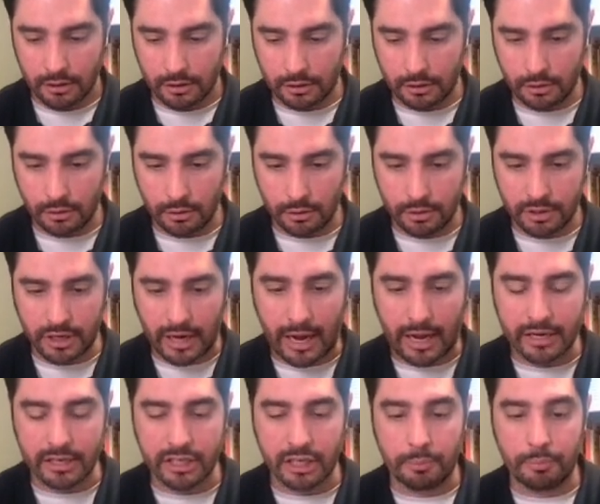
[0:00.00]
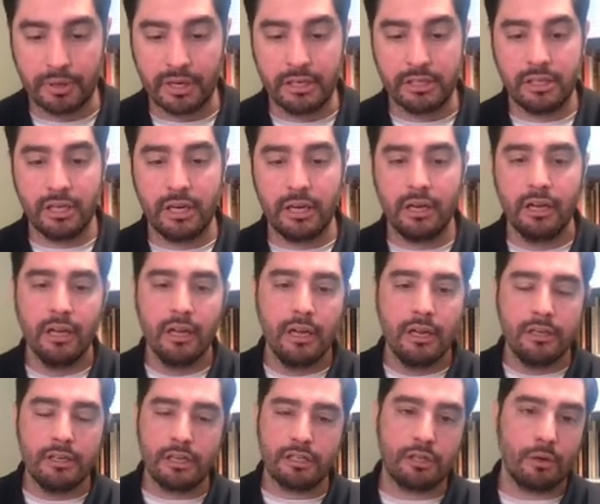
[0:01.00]
to ChatGPT,
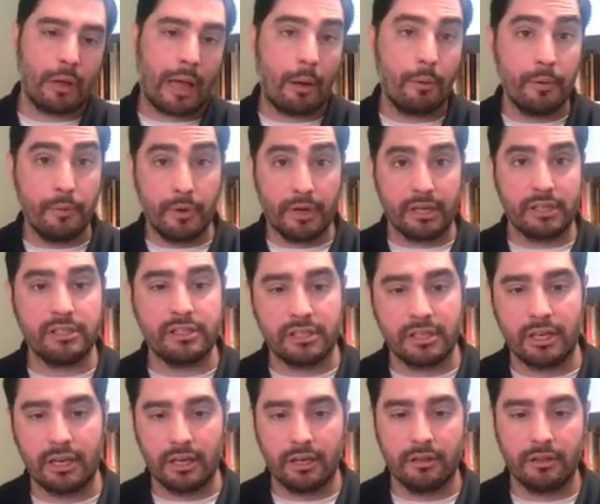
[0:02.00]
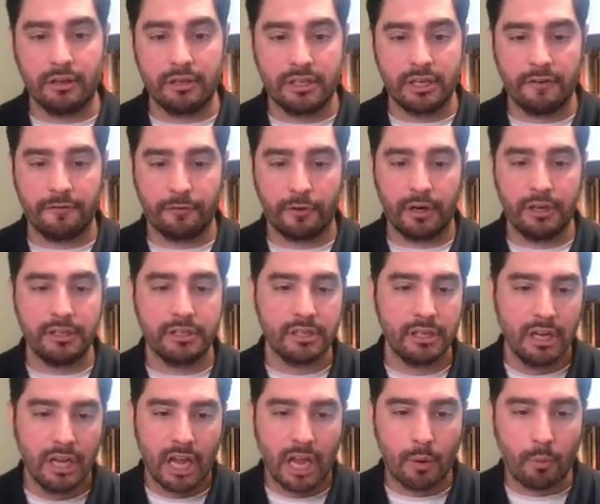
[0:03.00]
just so that way we can see the difference.
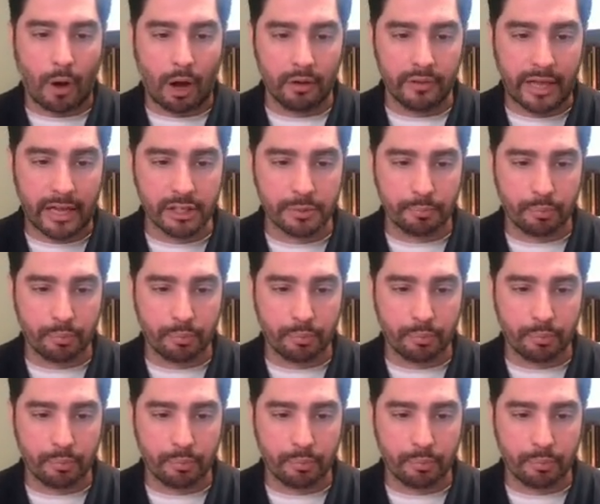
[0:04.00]
And while that's